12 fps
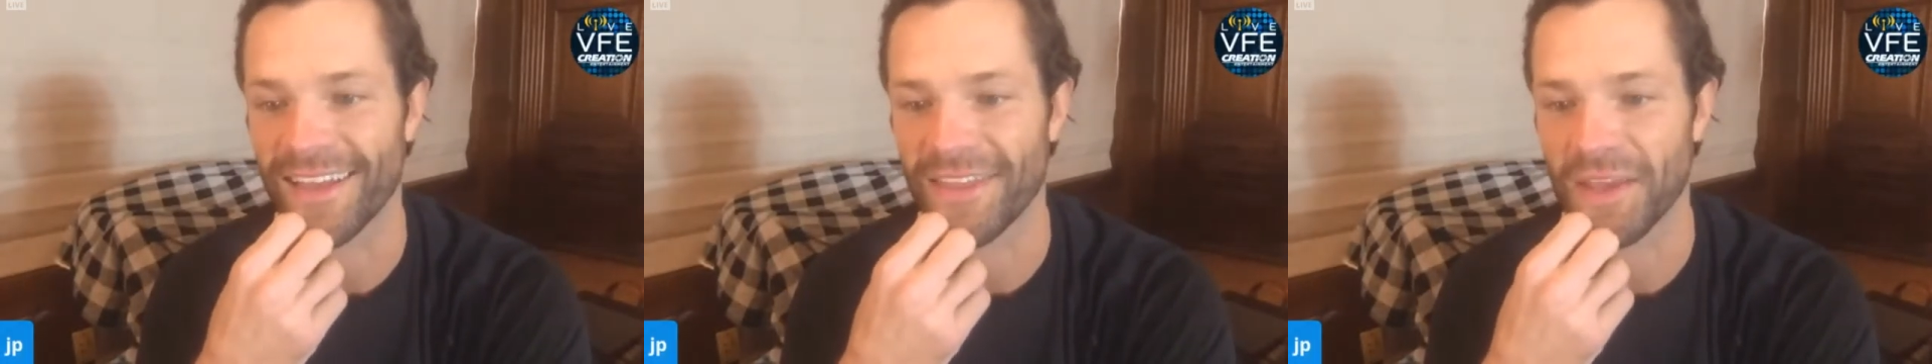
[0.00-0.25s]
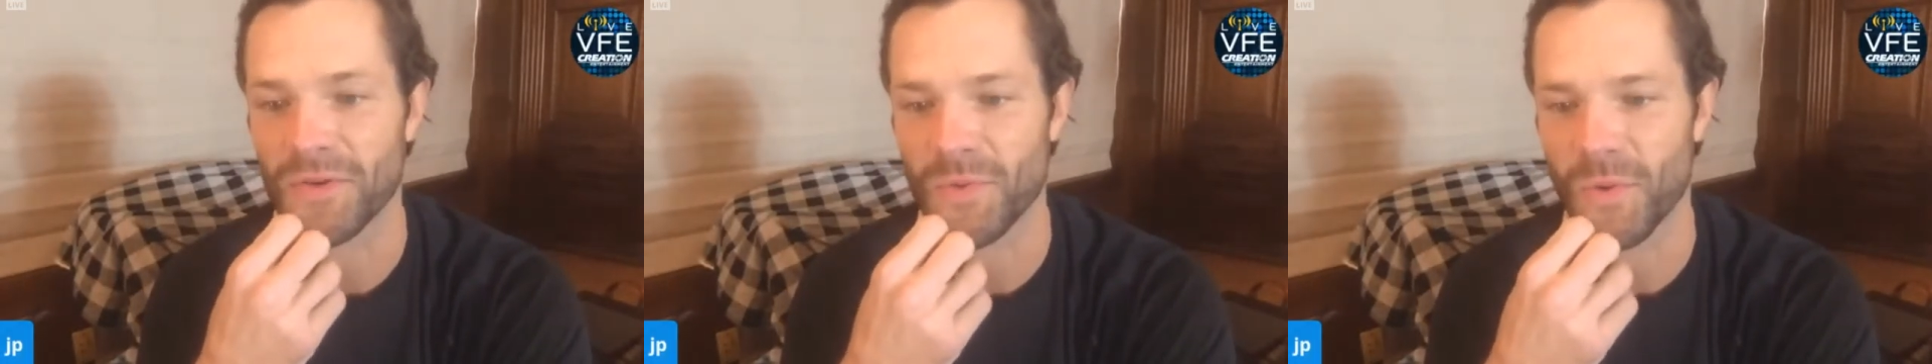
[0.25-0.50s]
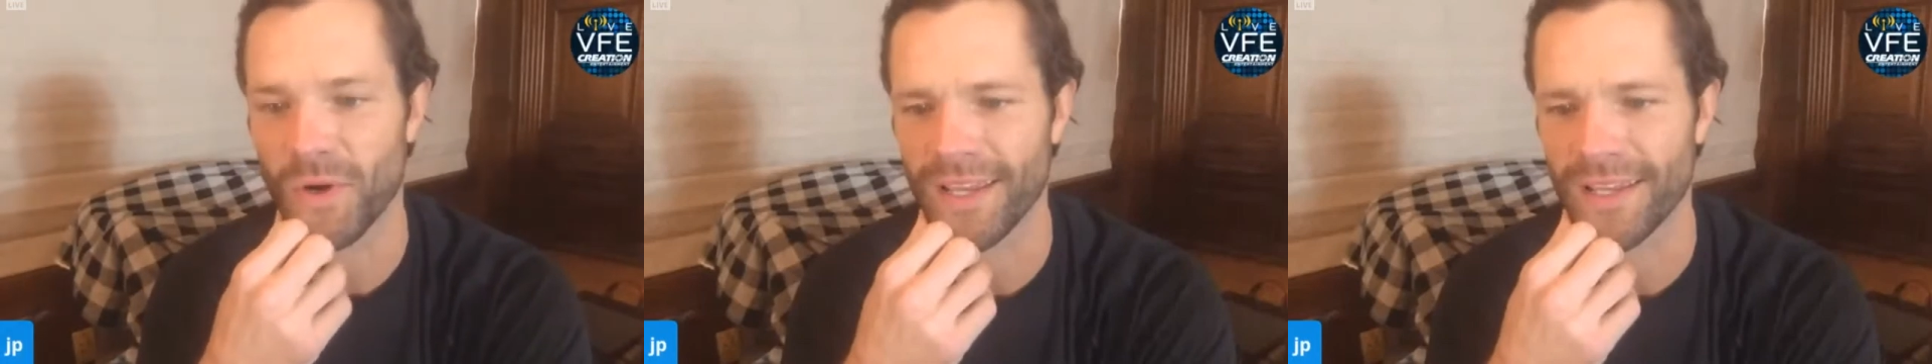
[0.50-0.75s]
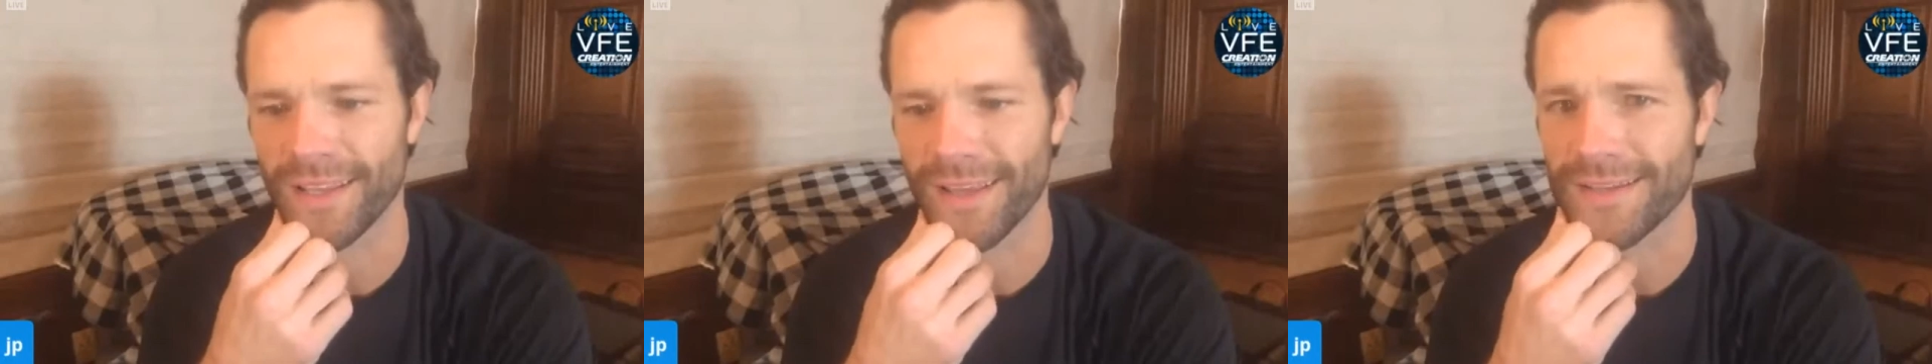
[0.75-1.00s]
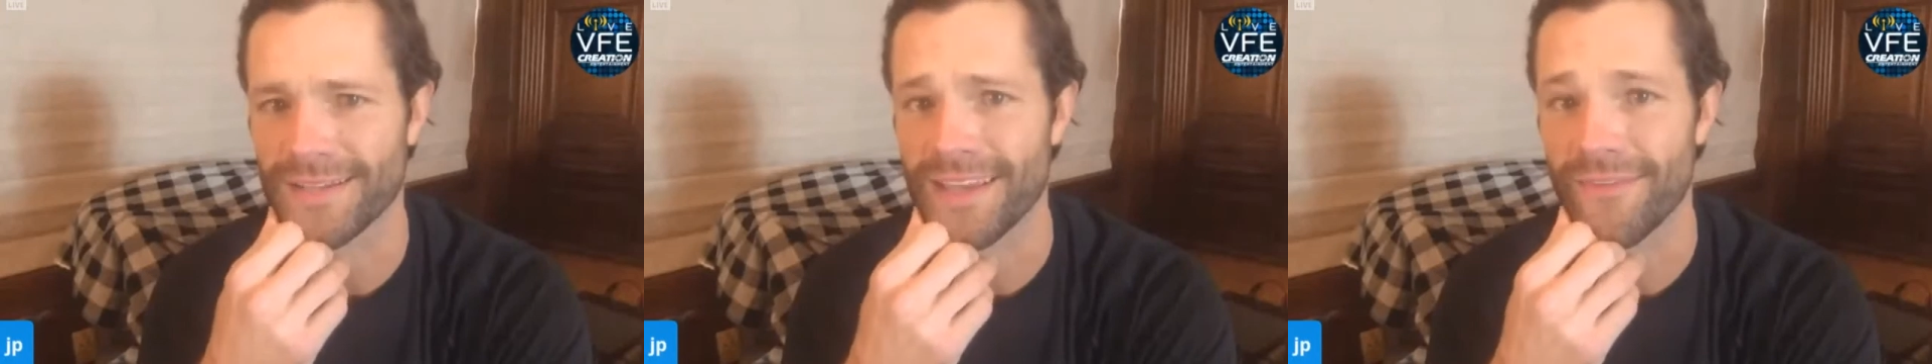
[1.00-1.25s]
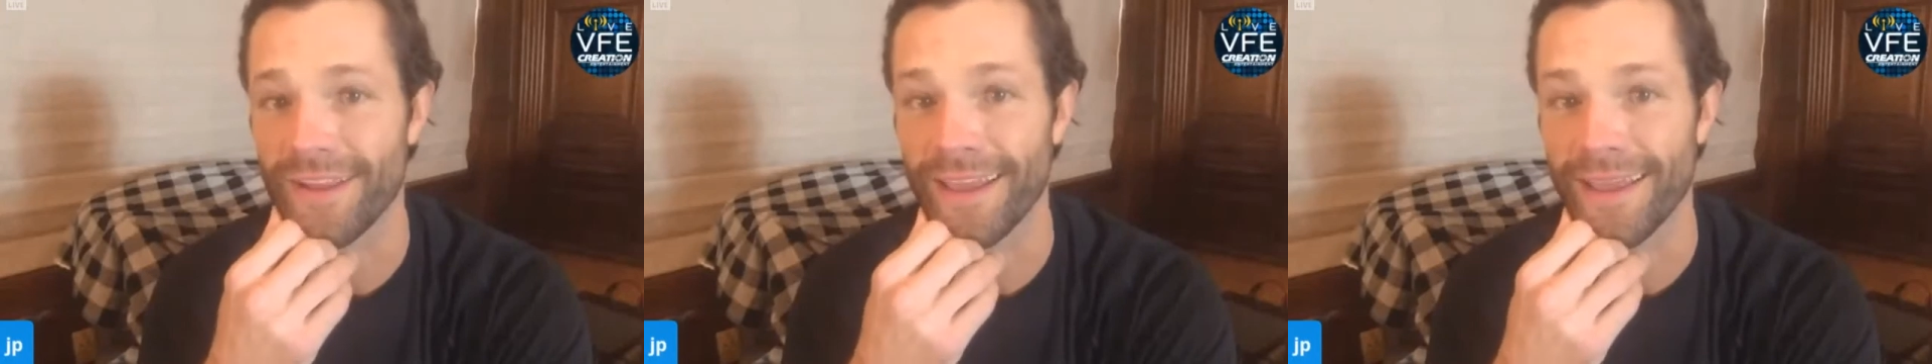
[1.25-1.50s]
I think I was working at like
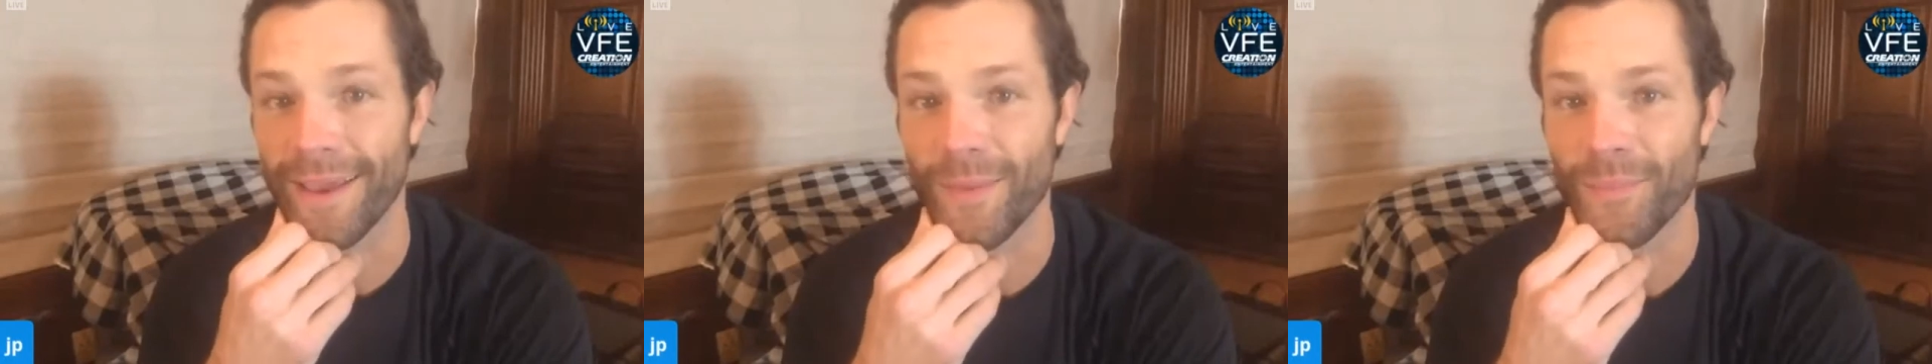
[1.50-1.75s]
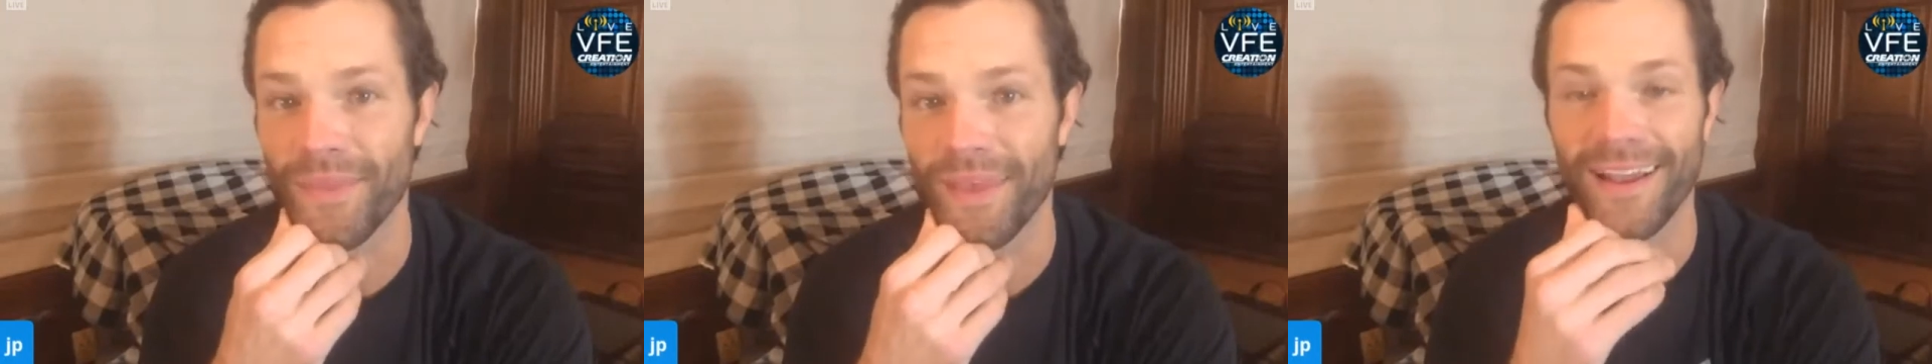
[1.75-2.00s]
7 a.m.